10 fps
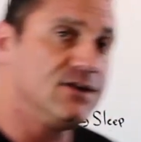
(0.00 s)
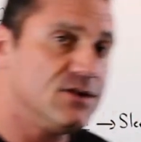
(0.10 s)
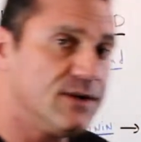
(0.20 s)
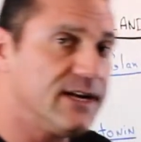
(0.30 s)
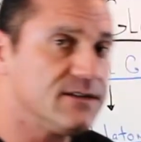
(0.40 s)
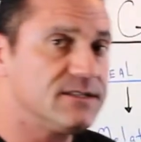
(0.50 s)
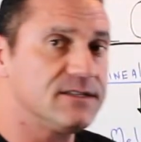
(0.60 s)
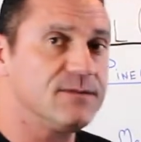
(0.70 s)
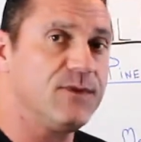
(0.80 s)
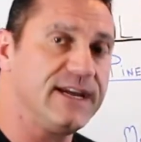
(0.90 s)
So here's
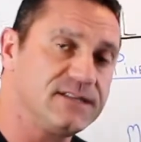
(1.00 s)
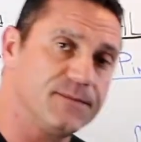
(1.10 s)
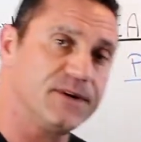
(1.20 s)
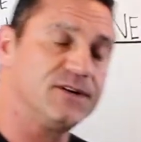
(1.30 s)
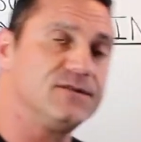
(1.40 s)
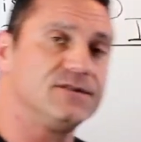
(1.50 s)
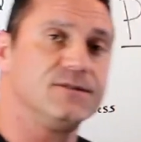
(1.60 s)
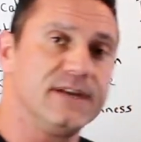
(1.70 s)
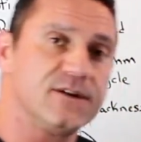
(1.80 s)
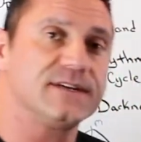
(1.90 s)
some ways
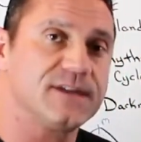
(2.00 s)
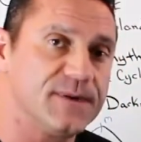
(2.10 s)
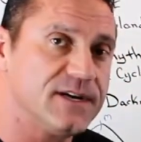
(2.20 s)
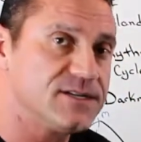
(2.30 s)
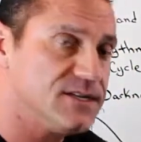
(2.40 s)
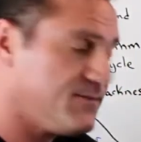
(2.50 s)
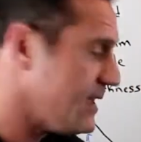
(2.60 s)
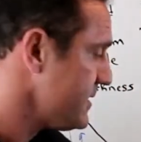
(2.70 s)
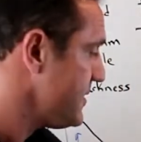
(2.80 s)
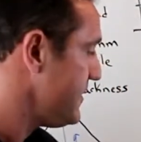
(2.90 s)
to increase our production of
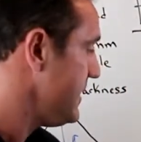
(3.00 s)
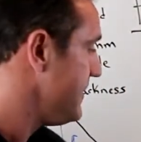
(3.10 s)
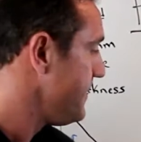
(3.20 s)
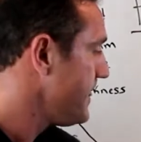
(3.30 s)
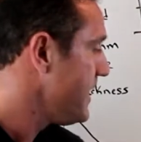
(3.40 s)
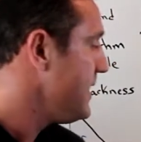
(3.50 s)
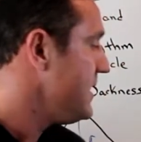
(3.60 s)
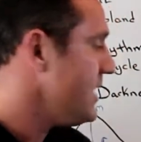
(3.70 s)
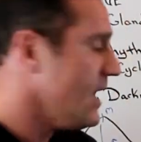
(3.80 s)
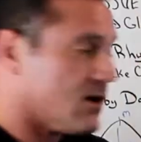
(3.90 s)
melatonin.
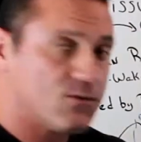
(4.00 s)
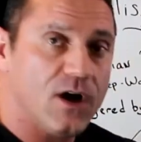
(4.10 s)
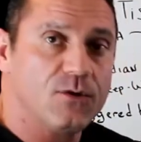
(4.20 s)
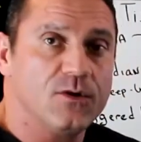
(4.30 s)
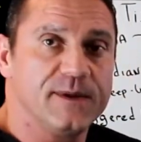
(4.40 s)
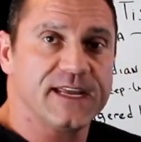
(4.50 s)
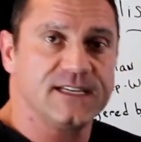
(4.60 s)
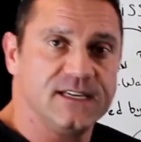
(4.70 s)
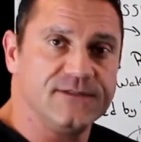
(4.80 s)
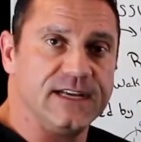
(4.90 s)
Aerobic
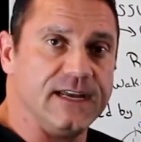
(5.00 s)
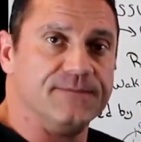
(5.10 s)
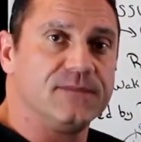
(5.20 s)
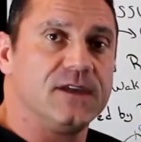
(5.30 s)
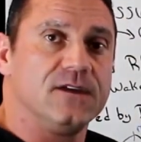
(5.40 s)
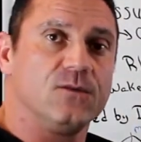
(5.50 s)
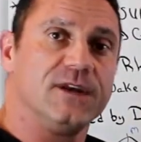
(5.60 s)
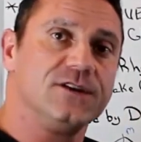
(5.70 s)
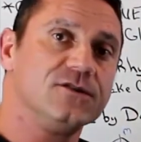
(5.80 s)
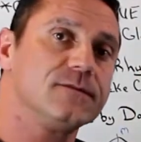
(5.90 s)
activity.
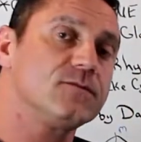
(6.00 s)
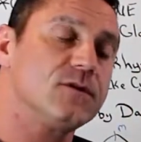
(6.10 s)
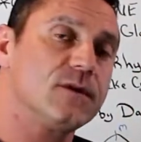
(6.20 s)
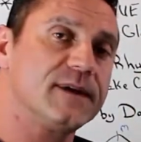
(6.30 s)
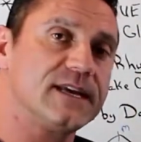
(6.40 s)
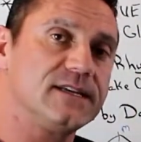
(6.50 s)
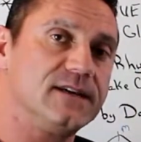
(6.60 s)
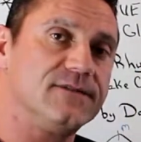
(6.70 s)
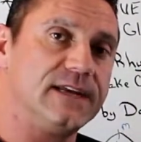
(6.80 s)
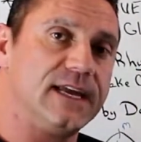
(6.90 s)
When you do aerobic
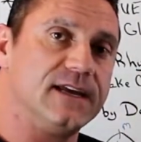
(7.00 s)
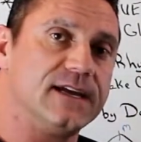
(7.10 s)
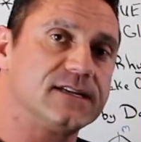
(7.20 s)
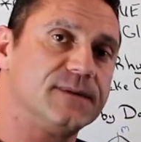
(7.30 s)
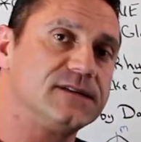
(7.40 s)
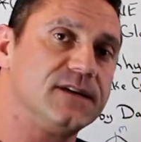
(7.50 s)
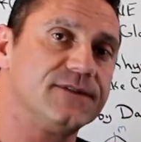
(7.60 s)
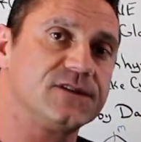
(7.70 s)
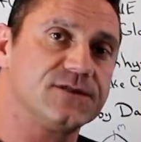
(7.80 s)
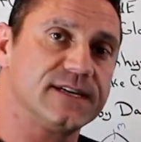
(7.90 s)
activity, especially
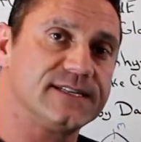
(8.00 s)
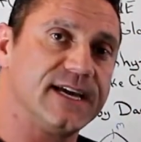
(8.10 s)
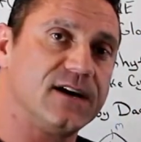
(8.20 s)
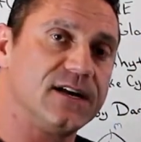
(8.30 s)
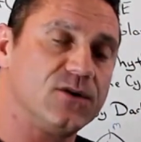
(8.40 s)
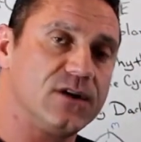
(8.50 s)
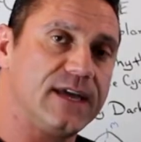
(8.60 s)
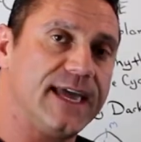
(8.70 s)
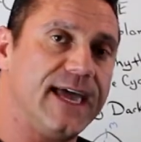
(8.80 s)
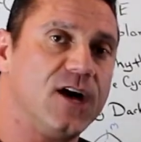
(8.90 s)
if you're stressed out, it will
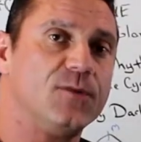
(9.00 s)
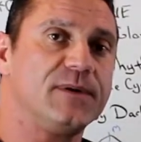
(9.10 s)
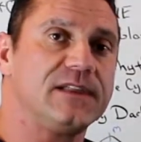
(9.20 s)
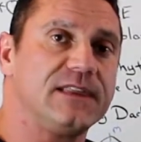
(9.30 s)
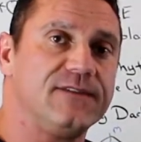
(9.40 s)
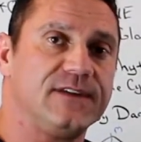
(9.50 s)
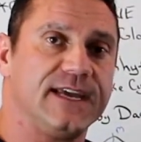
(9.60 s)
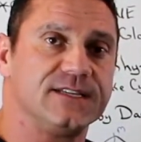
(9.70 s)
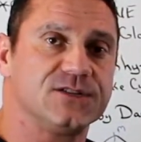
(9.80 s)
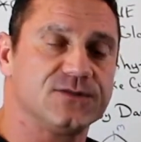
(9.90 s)
help
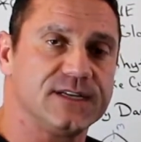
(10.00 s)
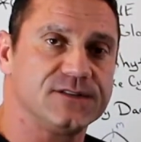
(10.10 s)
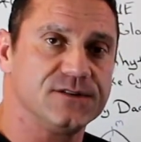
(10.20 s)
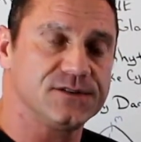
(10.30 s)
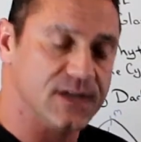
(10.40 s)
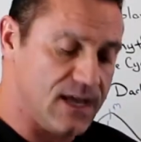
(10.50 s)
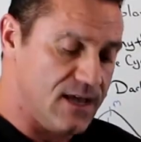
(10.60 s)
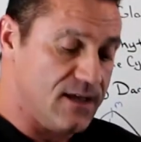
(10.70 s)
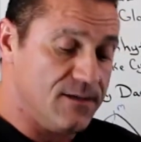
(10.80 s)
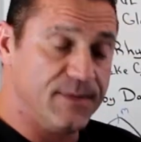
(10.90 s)
alleviate stressors
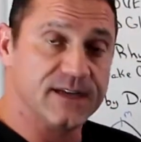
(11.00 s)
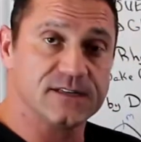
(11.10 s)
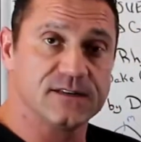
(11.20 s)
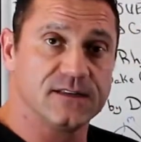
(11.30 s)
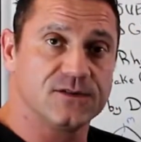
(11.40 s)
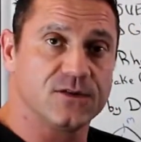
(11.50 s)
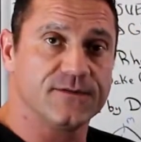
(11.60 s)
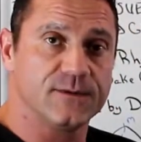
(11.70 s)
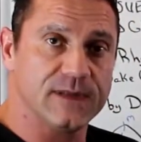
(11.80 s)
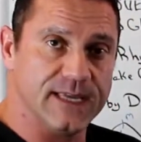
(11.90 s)
because of the
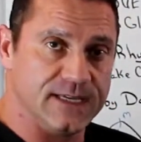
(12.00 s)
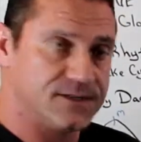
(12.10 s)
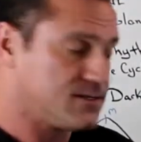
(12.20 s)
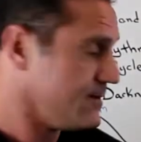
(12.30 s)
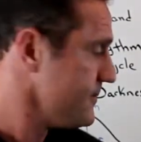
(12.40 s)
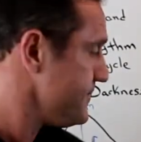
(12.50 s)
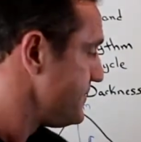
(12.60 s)
endorphin release.